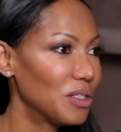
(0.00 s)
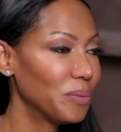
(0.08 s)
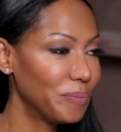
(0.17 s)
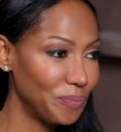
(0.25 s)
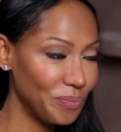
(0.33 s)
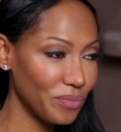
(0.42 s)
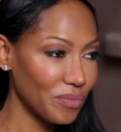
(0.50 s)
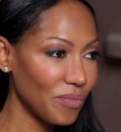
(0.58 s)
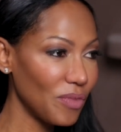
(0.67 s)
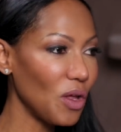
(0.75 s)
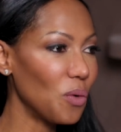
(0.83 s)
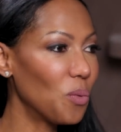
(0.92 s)
So
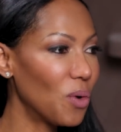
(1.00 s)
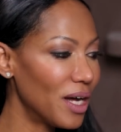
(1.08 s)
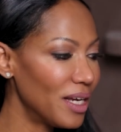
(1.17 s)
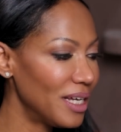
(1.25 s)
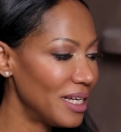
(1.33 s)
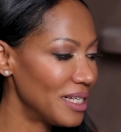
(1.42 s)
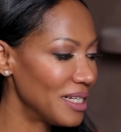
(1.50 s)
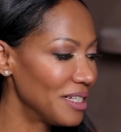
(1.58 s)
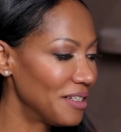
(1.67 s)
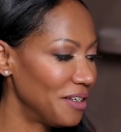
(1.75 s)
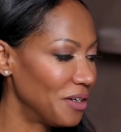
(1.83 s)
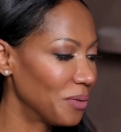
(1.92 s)
one
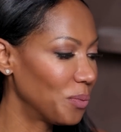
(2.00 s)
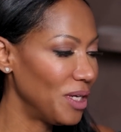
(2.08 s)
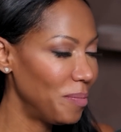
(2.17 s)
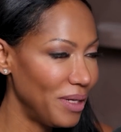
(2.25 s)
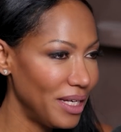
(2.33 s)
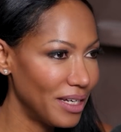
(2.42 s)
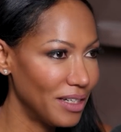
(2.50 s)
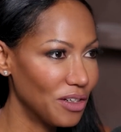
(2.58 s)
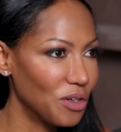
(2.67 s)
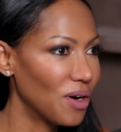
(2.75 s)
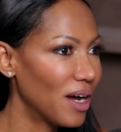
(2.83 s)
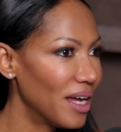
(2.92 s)
is, weepy
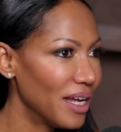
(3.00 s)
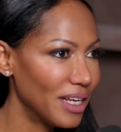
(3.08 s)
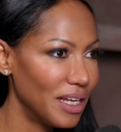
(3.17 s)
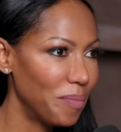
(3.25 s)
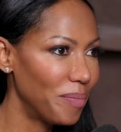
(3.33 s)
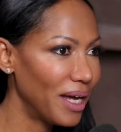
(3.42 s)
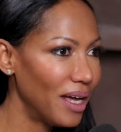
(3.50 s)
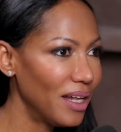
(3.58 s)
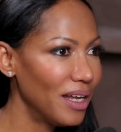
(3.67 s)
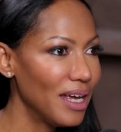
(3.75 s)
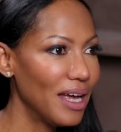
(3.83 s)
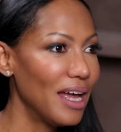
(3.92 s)
and crying and in bed,